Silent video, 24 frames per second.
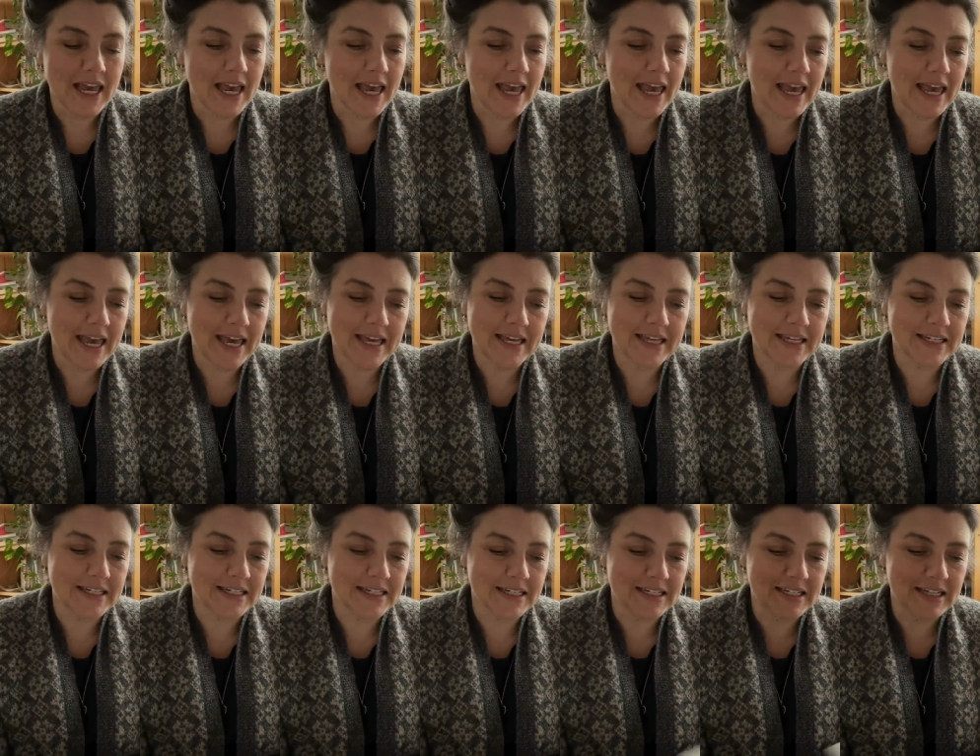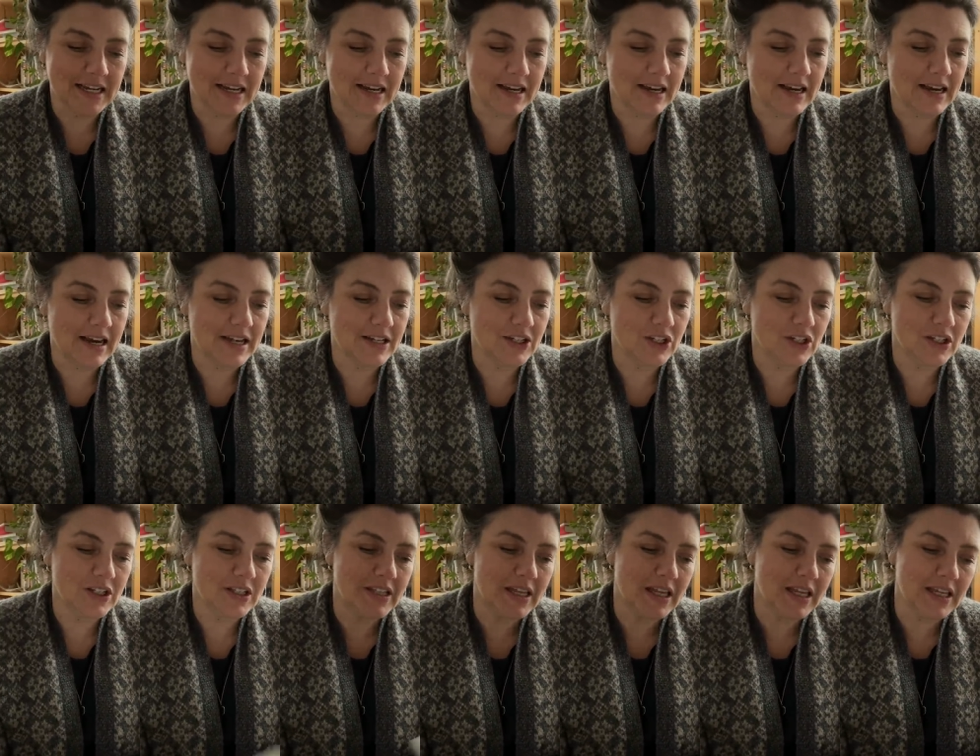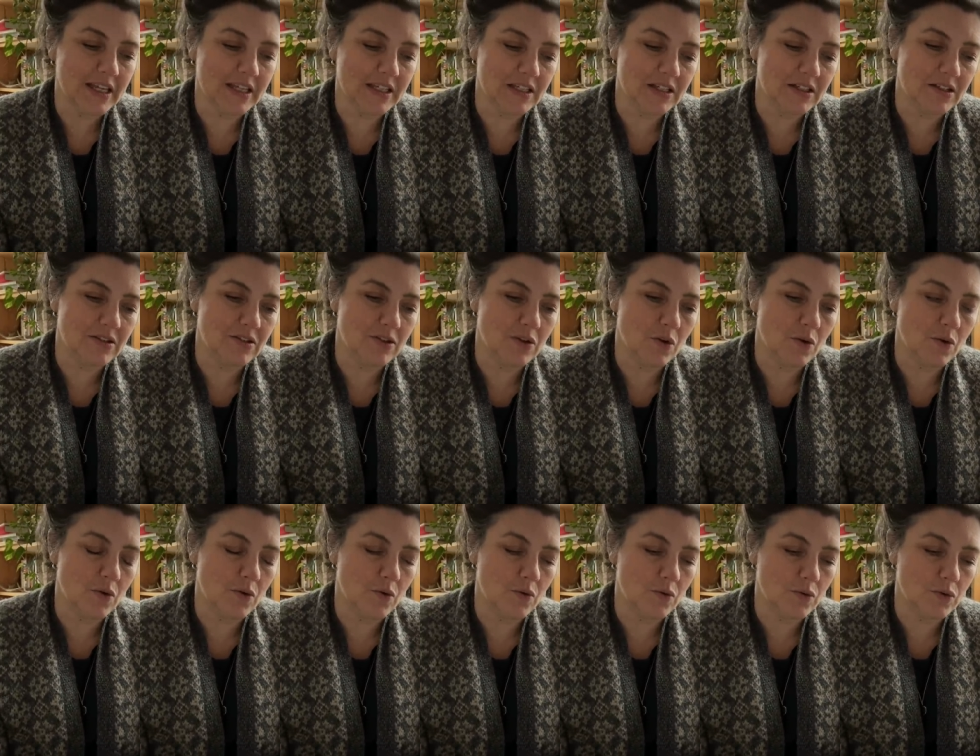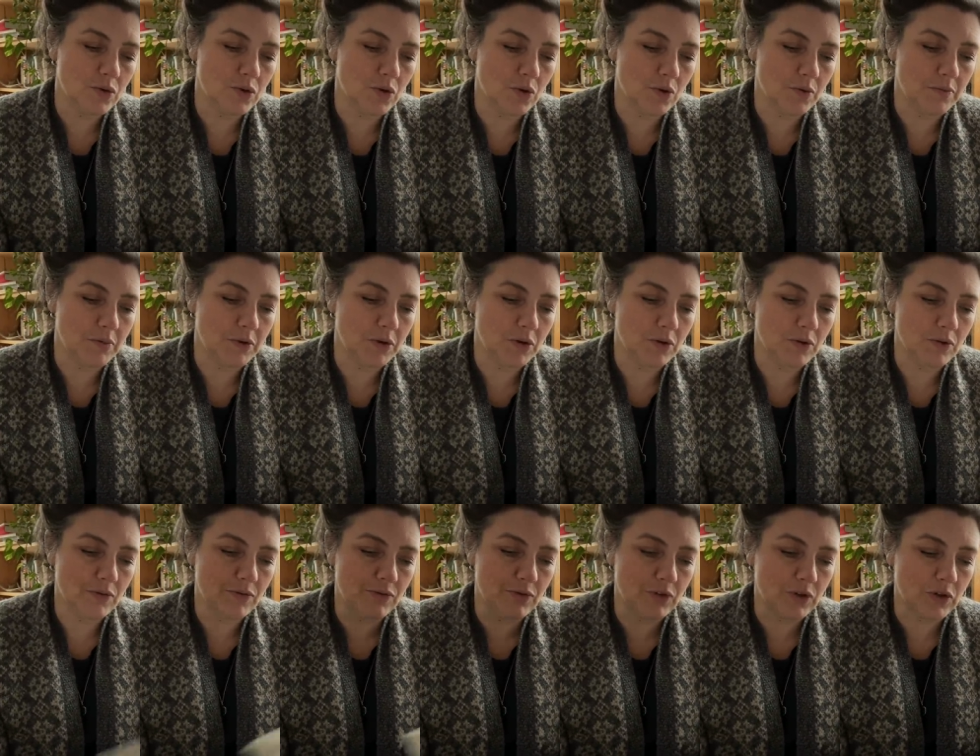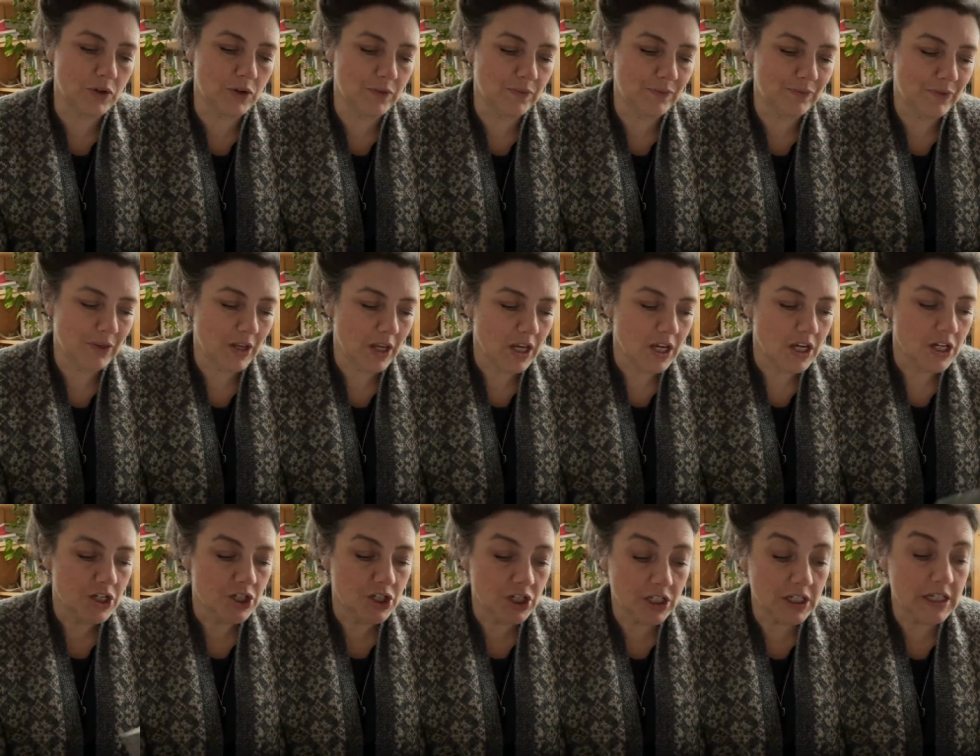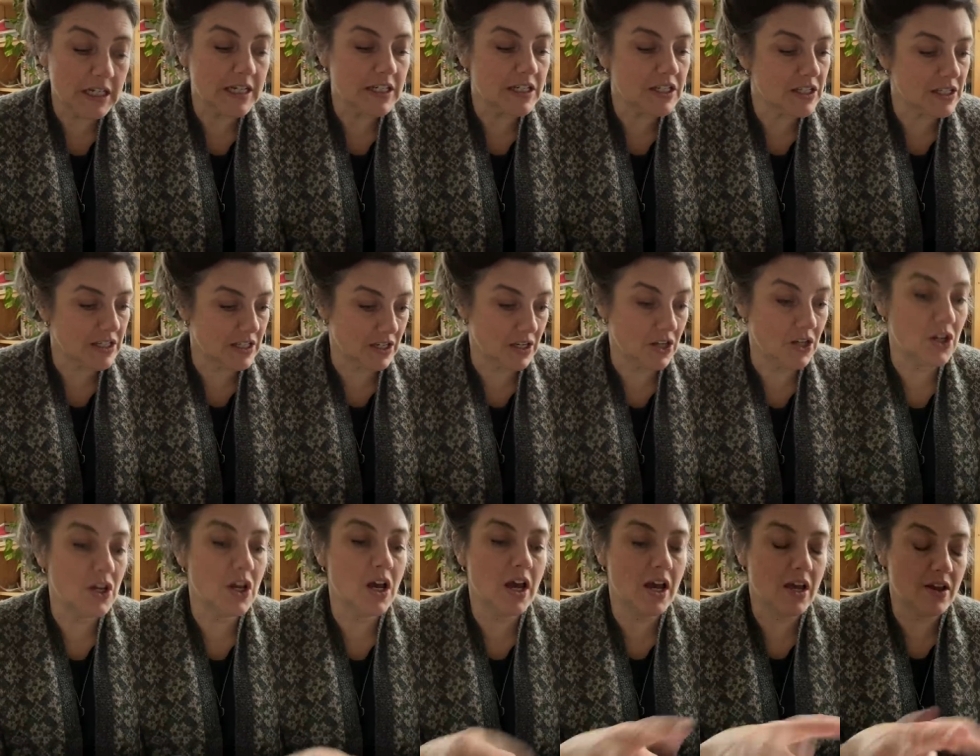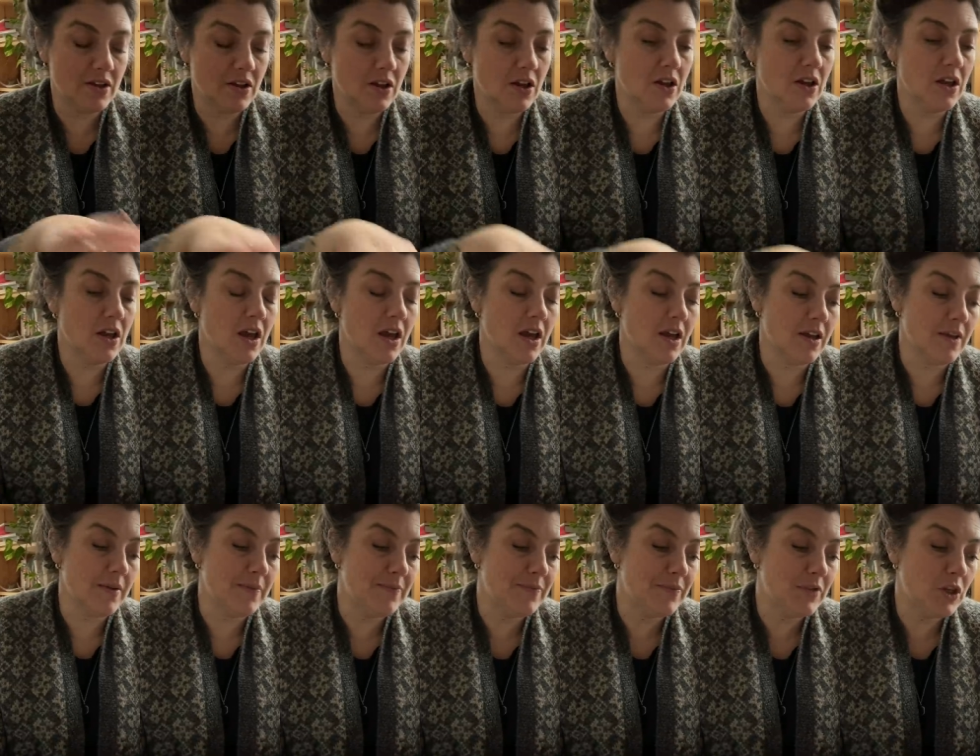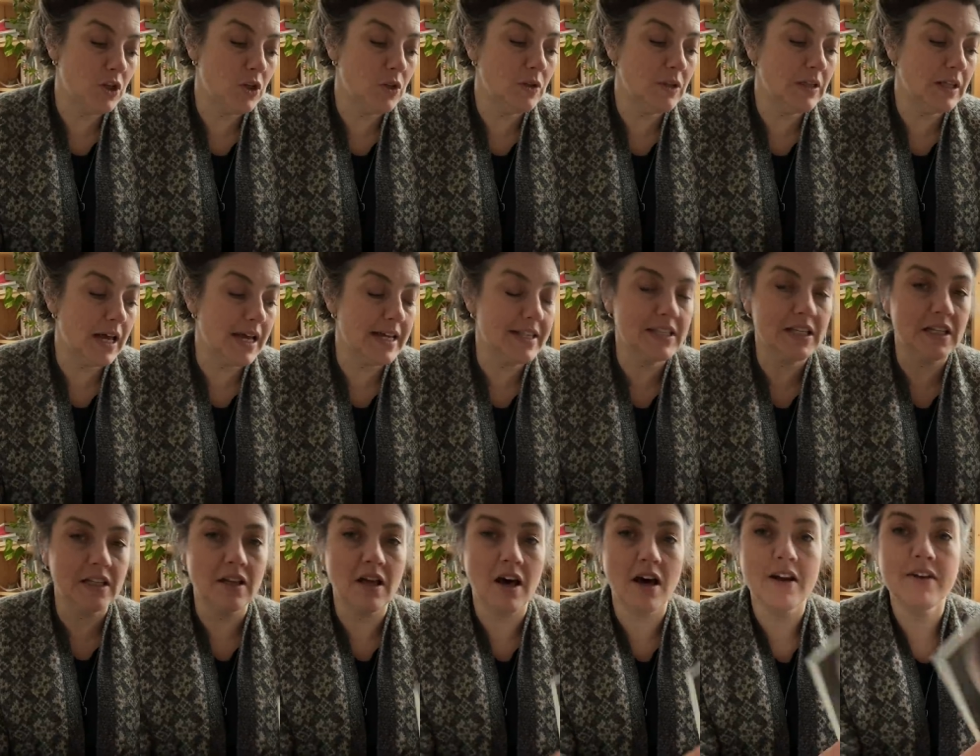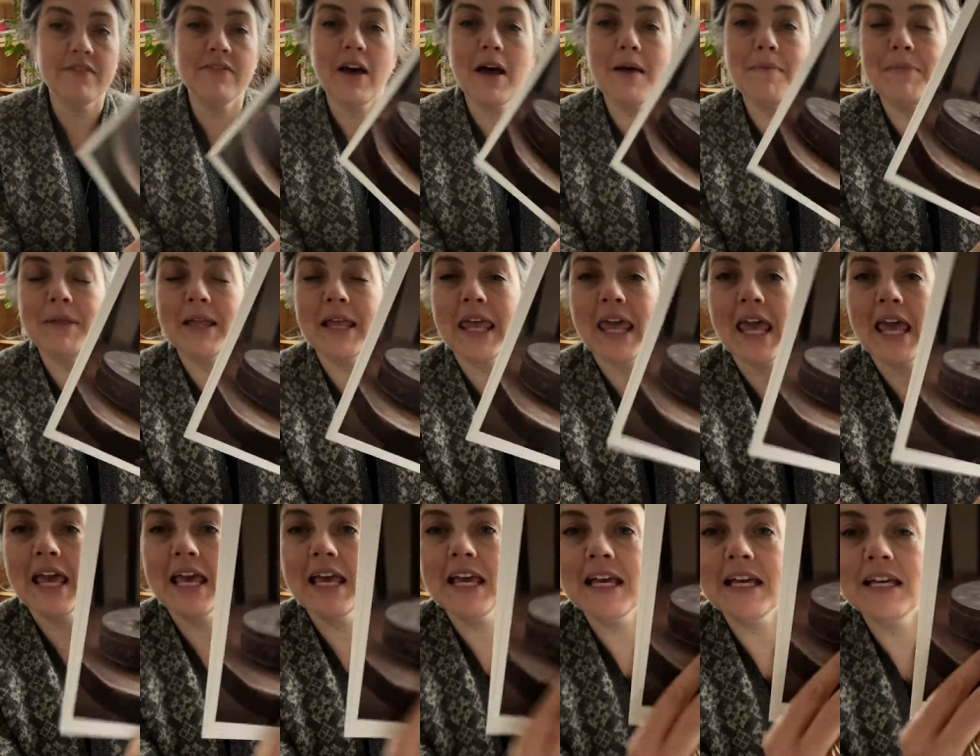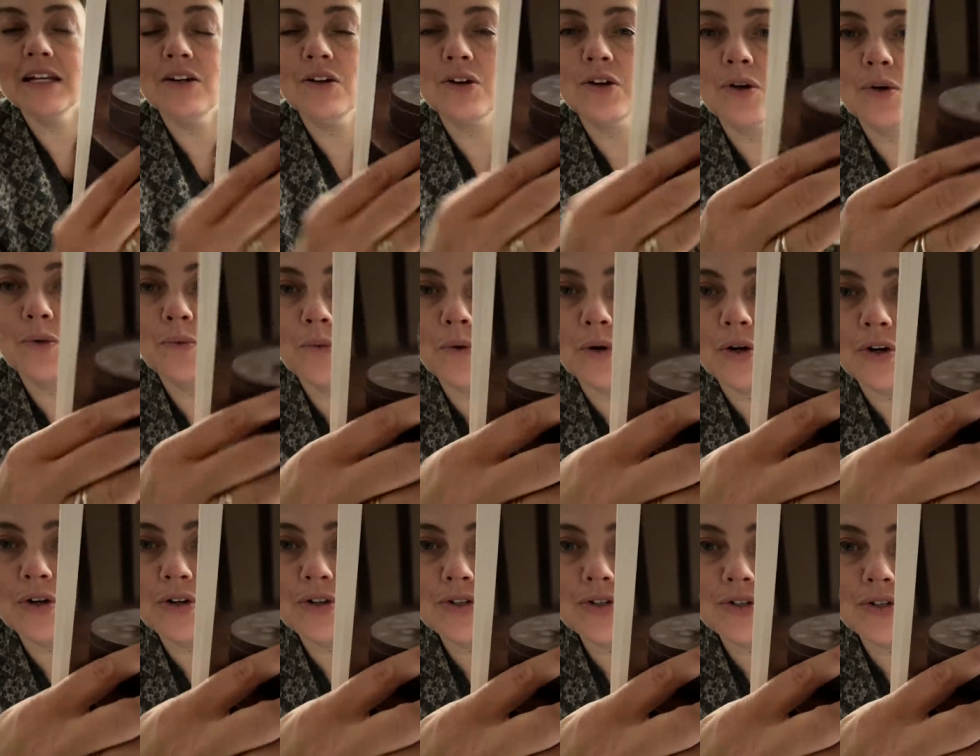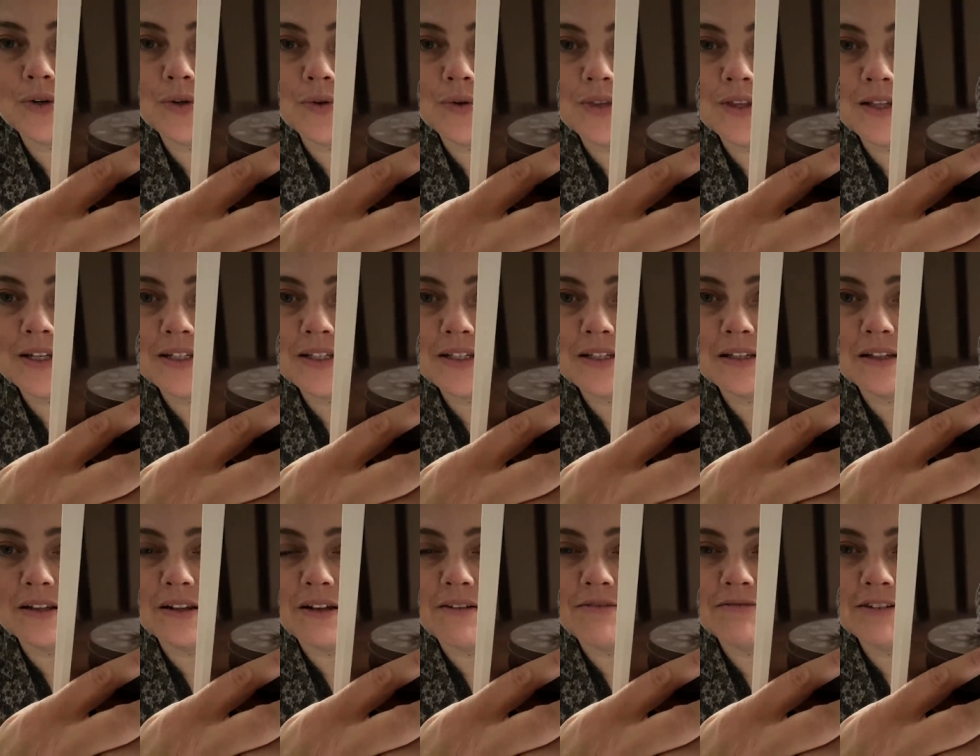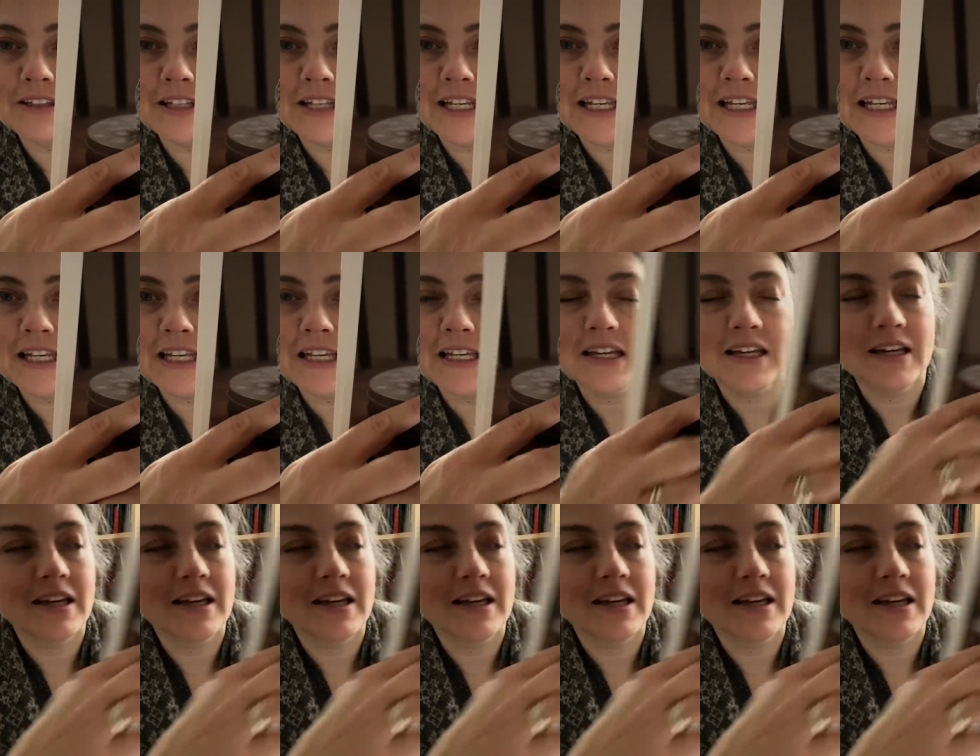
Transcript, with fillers: and uh, I just think it's so so beautiful. She does um, utilize a lot of applique in her work, so this lovely